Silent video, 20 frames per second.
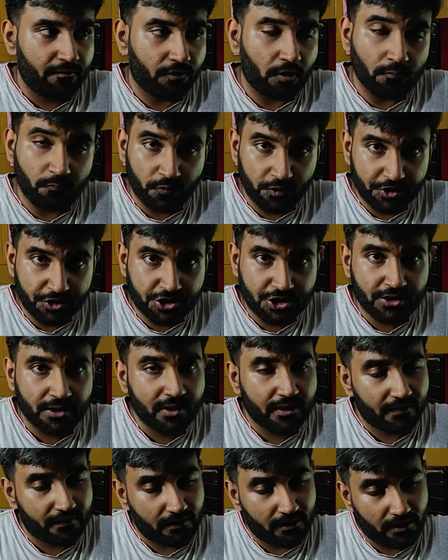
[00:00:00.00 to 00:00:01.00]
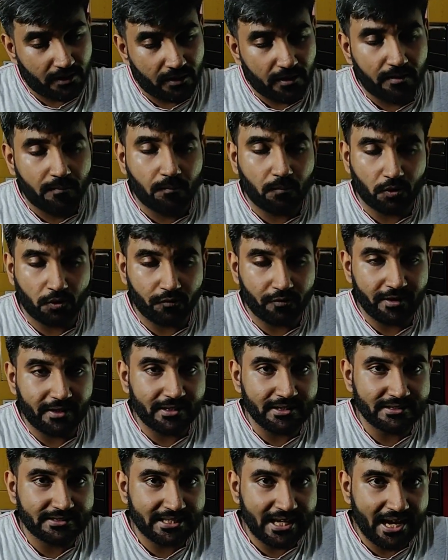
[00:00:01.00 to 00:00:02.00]
from which the Motor
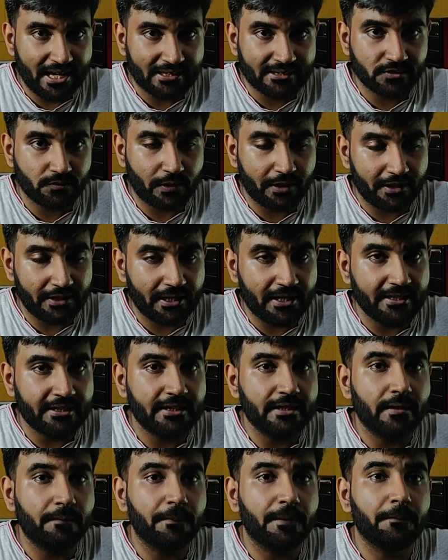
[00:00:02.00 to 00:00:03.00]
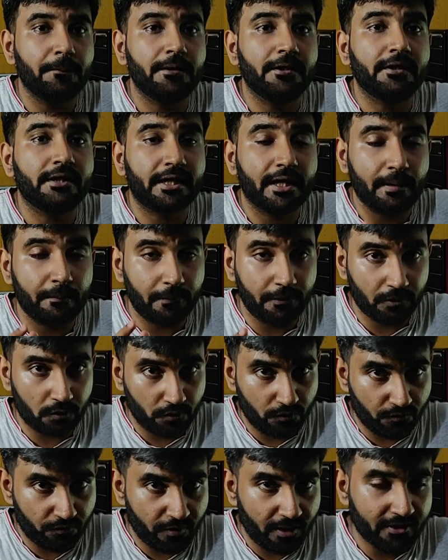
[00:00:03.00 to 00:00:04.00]
Vehicles Act 2019 amendment came
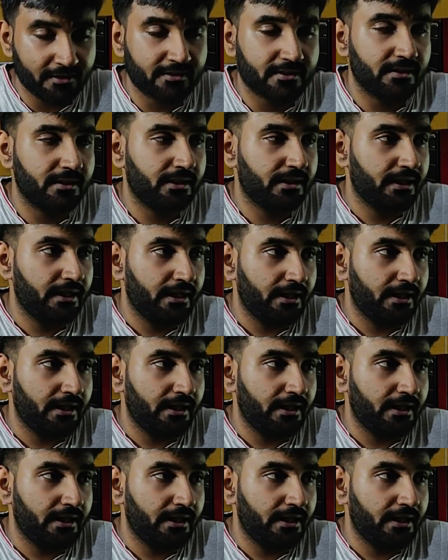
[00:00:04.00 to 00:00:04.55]
into effect.